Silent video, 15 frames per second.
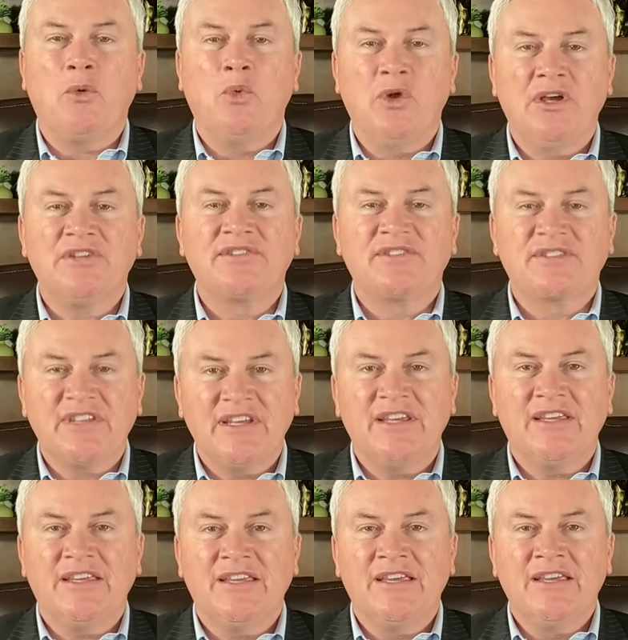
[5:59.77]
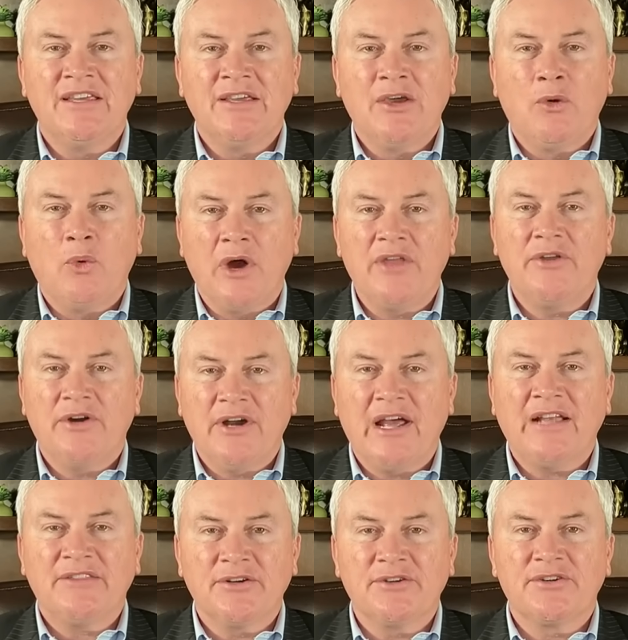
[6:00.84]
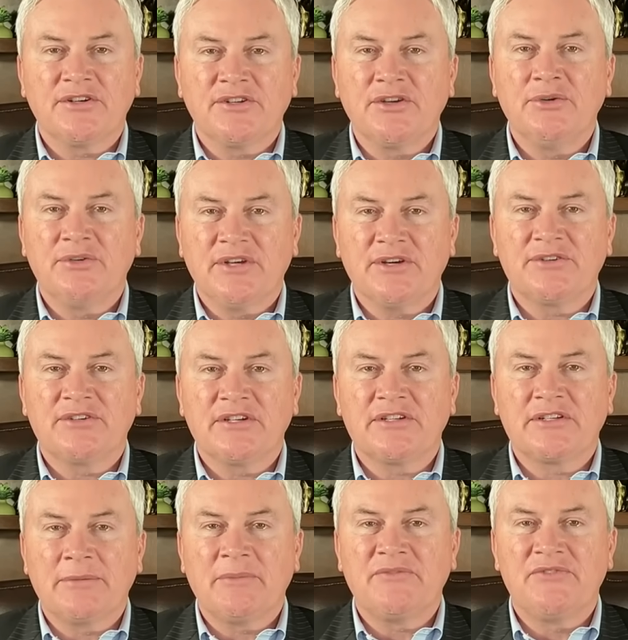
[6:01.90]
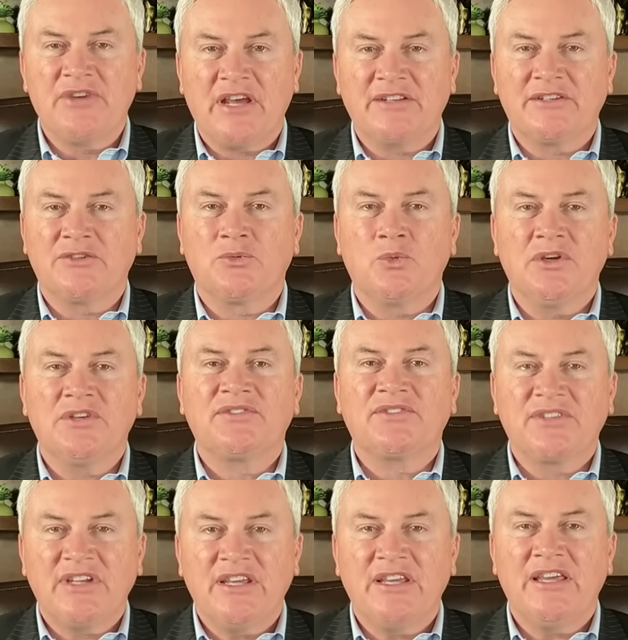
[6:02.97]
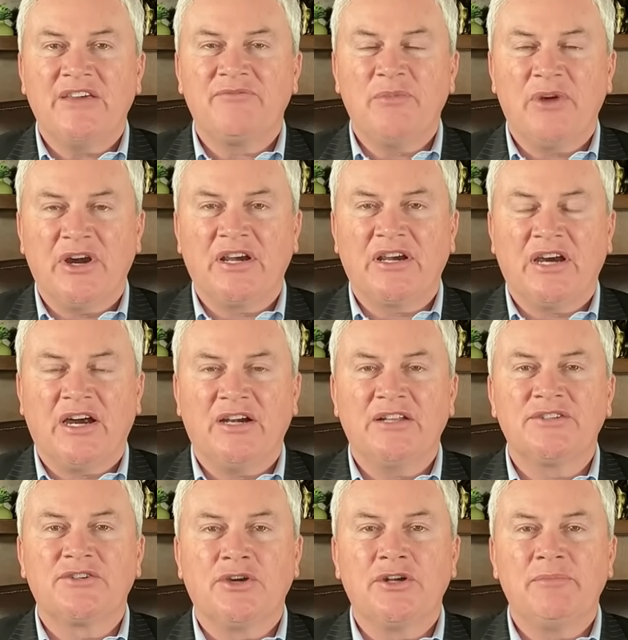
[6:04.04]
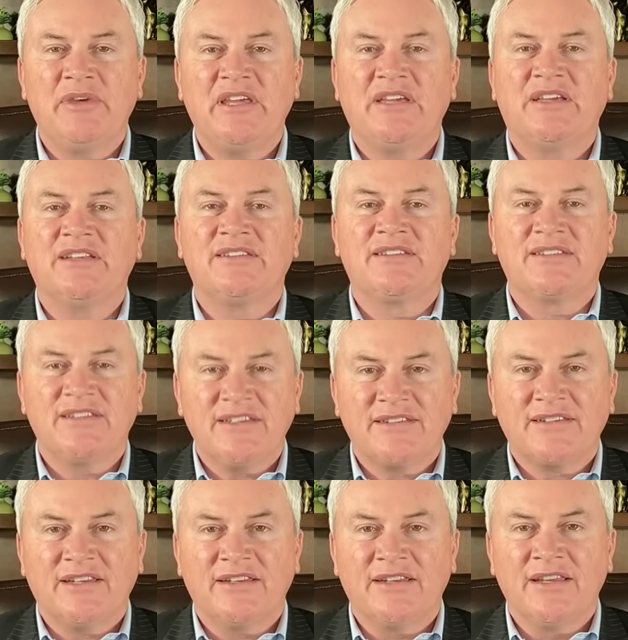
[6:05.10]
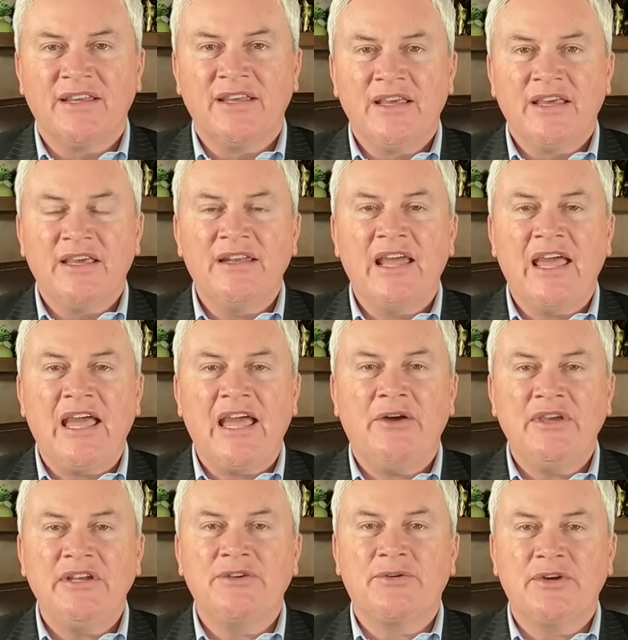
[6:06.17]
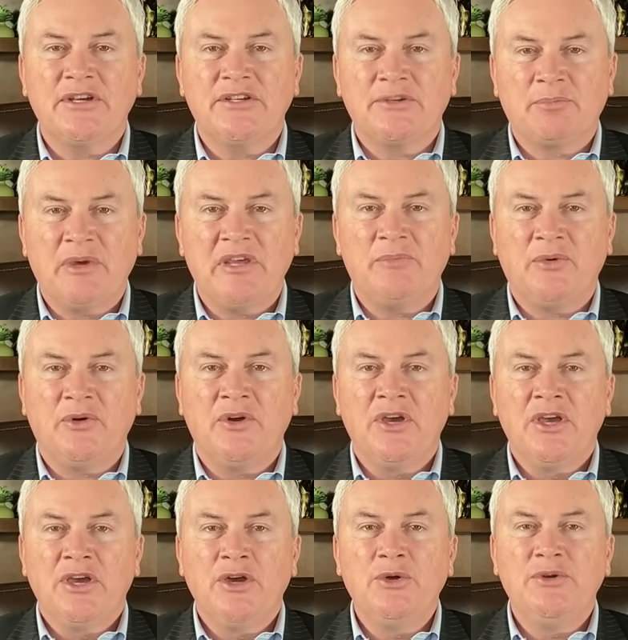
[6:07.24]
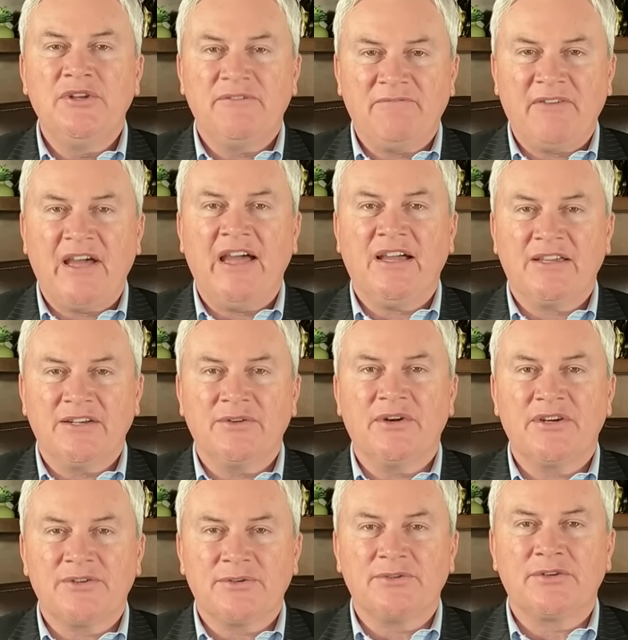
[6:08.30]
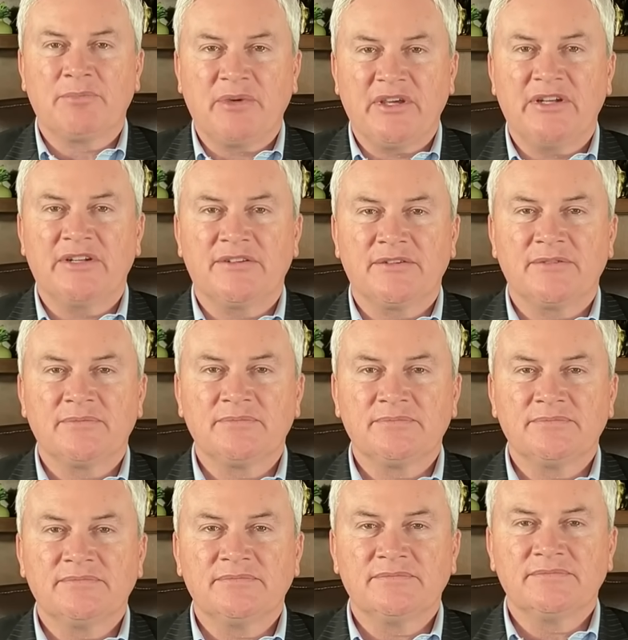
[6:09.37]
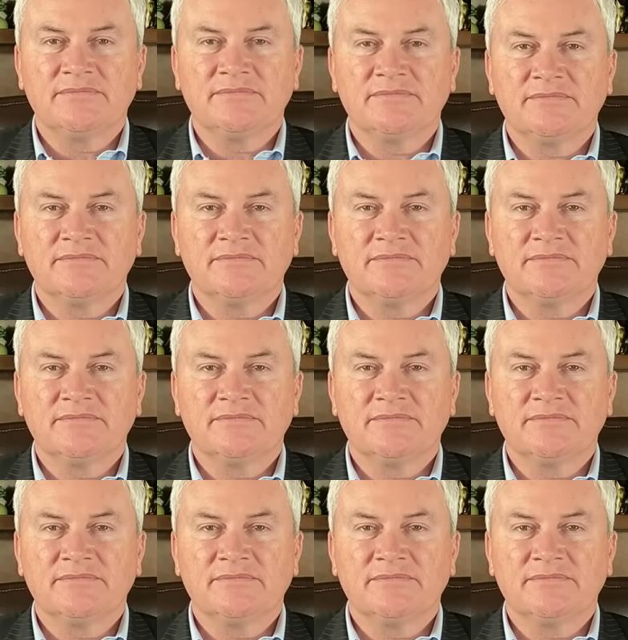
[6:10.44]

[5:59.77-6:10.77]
We'll see whether or not there's a two-tier system of justice. We'll see if Merrick Garland's going to be consistent in how he treats people who defy congressional subpoenas. Okay.